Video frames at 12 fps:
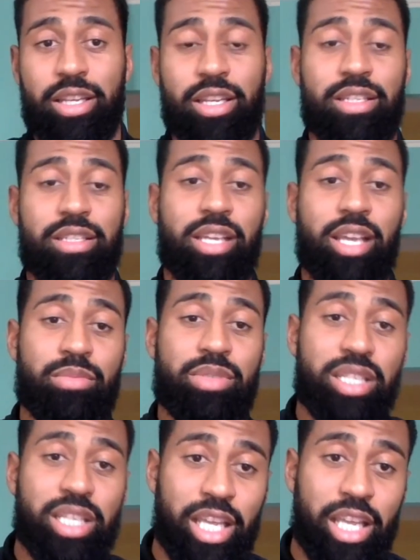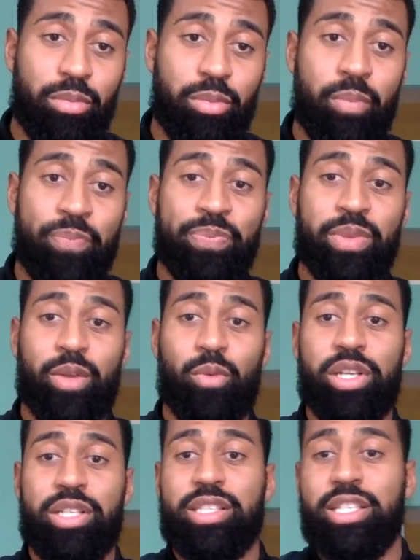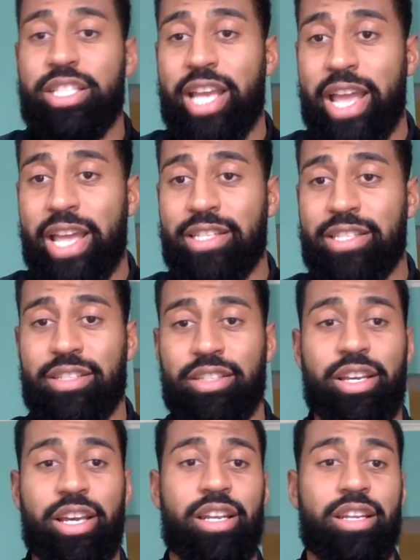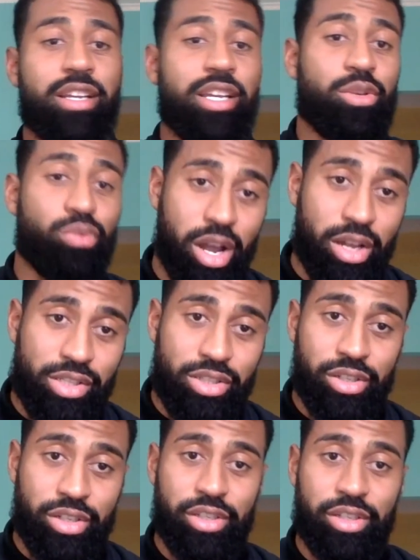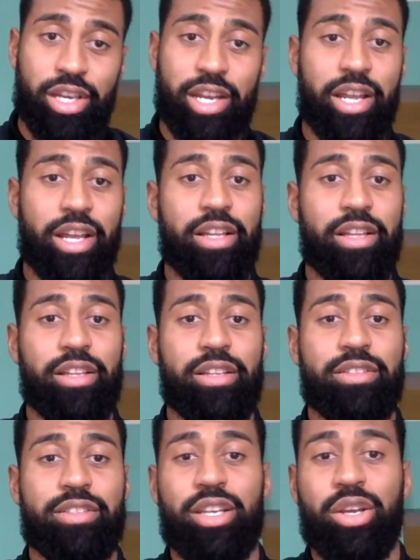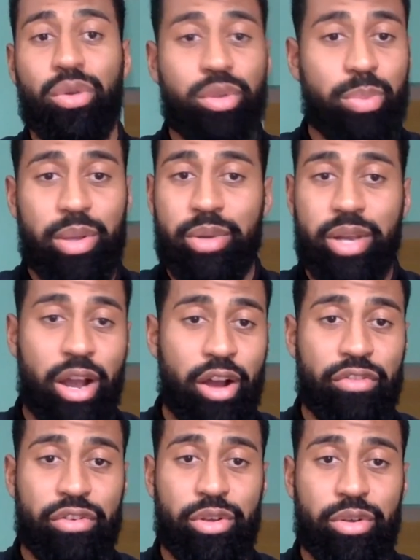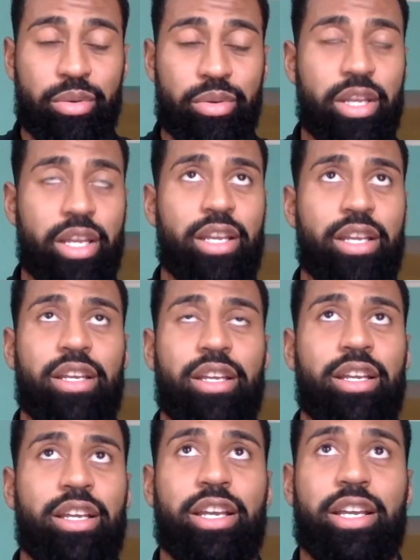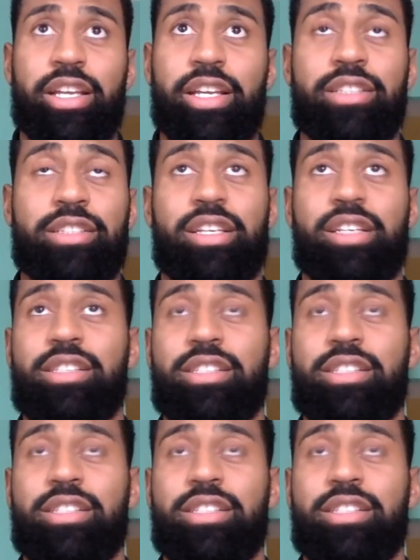the team scheme, what is the chance. You got to look at the roster. You got to see all the people that offer you. It's